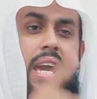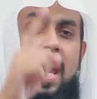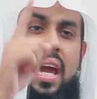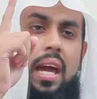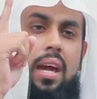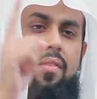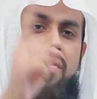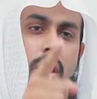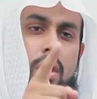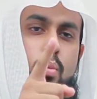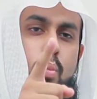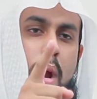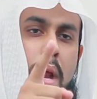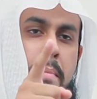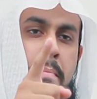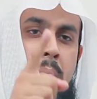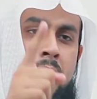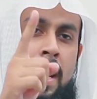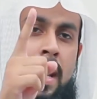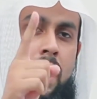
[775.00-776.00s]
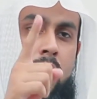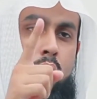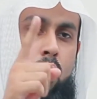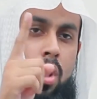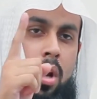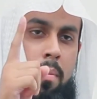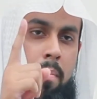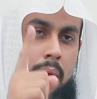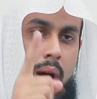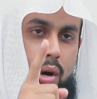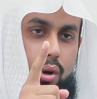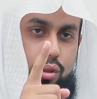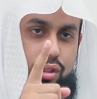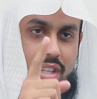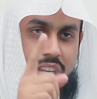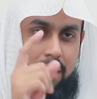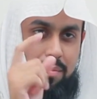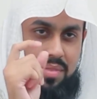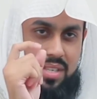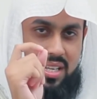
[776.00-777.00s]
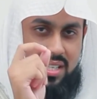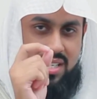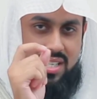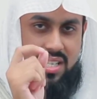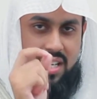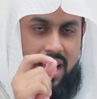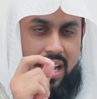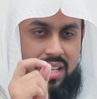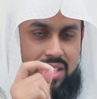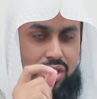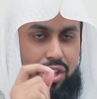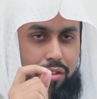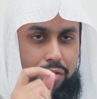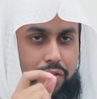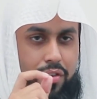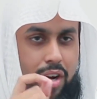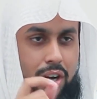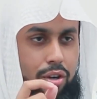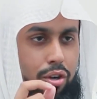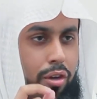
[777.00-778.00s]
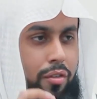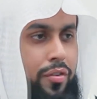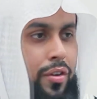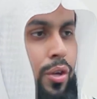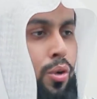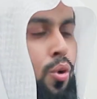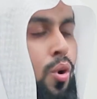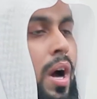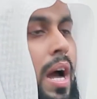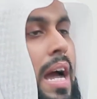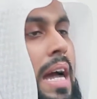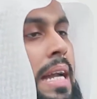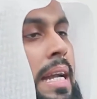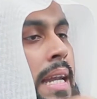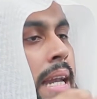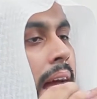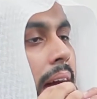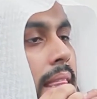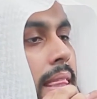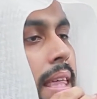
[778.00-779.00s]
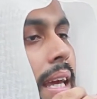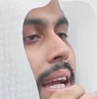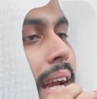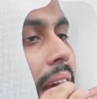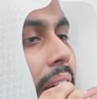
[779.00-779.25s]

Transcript: even when Malakul Maut comes and stands in front of you, nothing